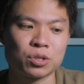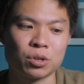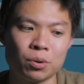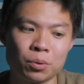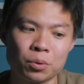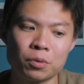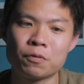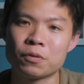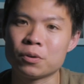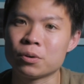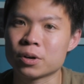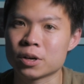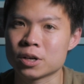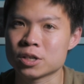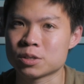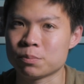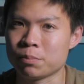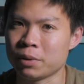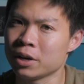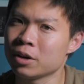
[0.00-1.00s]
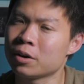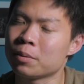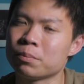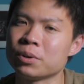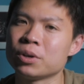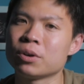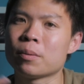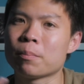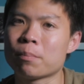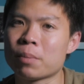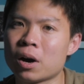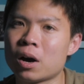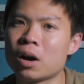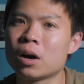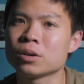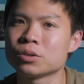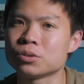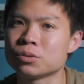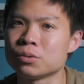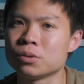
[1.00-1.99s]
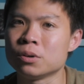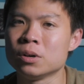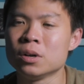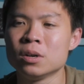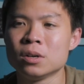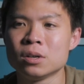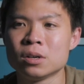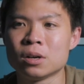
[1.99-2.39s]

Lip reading: autofocus may not be on par to